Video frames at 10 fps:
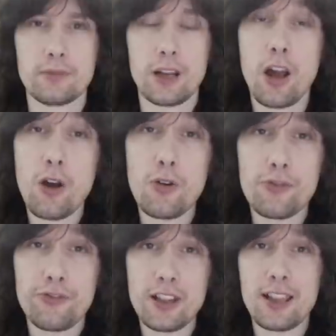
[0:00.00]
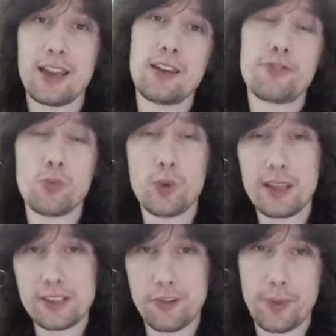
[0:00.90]
Hello, Phil here from
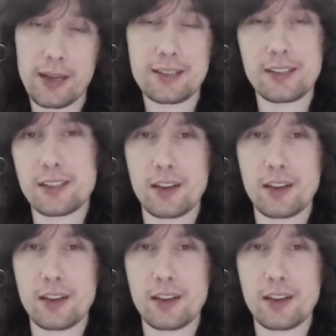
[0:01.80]
Wings of Pegasus,